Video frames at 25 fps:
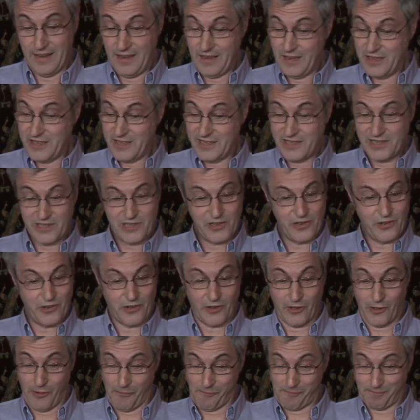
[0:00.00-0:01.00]

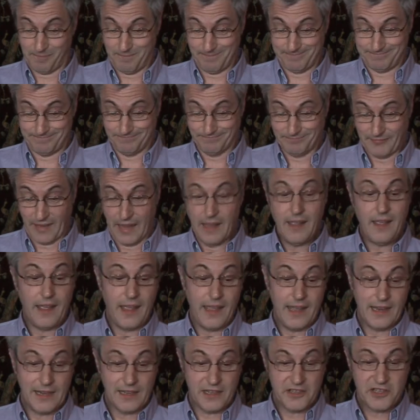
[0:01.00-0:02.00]
Sure.
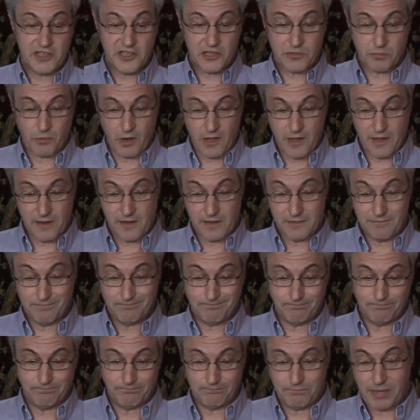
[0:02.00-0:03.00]
England swung,
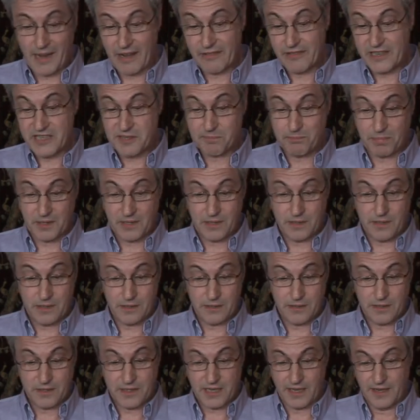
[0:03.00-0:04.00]
Paris
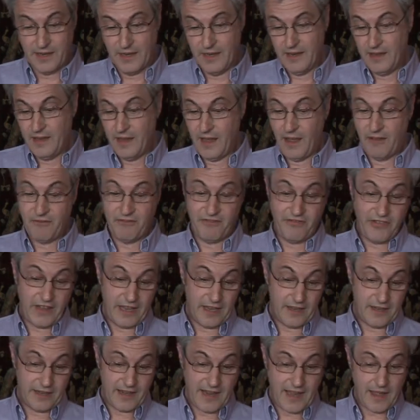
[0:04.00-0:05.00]
burned, and
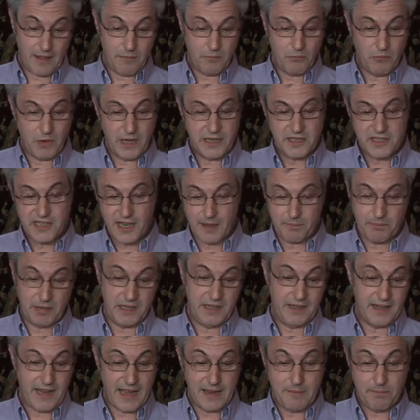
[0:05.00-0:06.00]
Vietnam went up
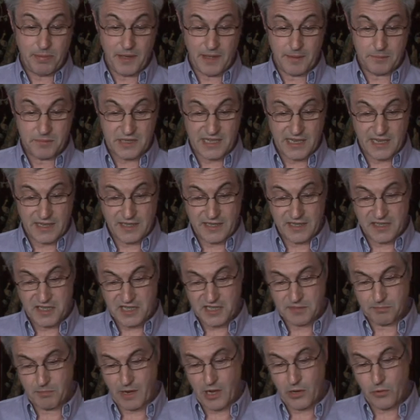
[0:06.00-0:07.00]
in napalm-scented
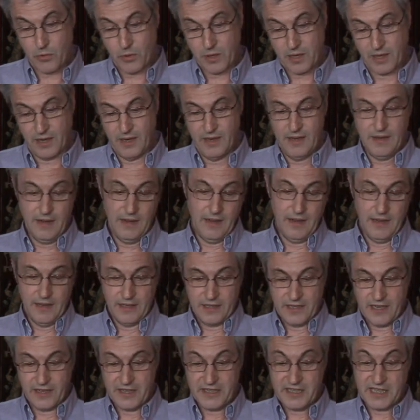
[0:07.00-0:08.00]
smoke,
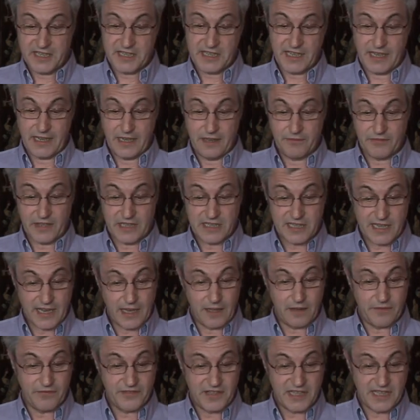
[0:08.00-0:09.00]
courtesy of the
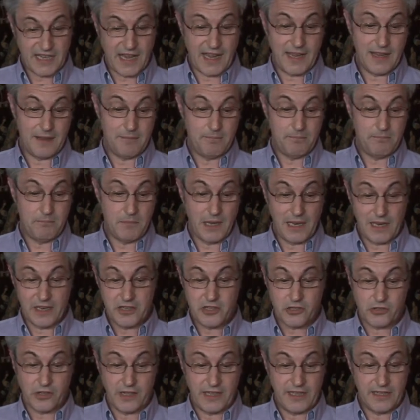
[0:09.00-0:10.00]
self-same
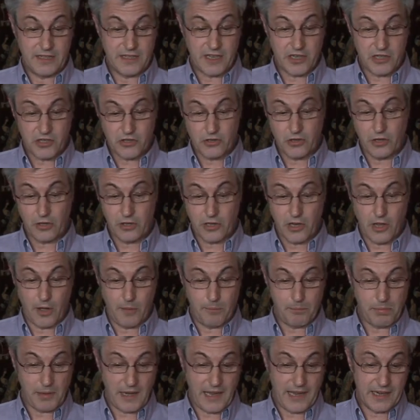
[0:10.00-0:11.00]
military-industrial
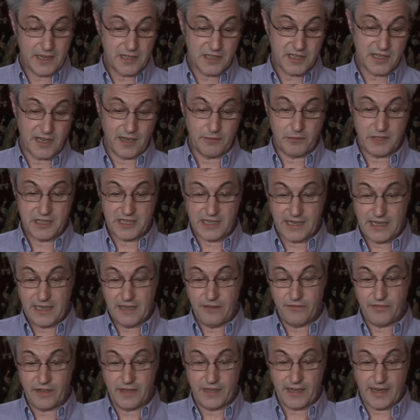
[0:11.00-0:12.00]
complex I was
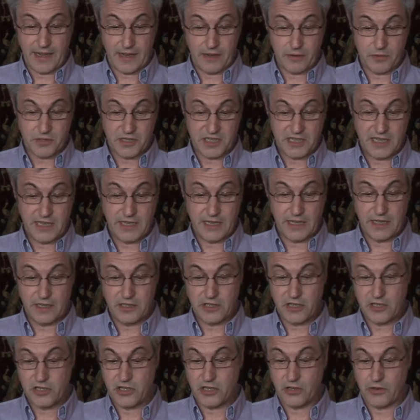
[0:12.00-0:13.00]
even now seeking
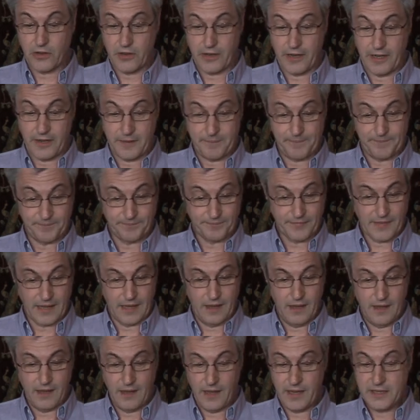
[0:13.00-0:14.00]
to join.
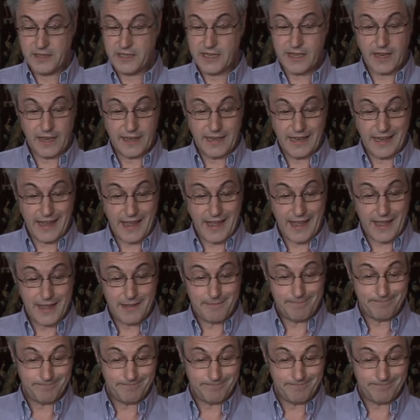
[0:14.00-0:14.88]
And did I care?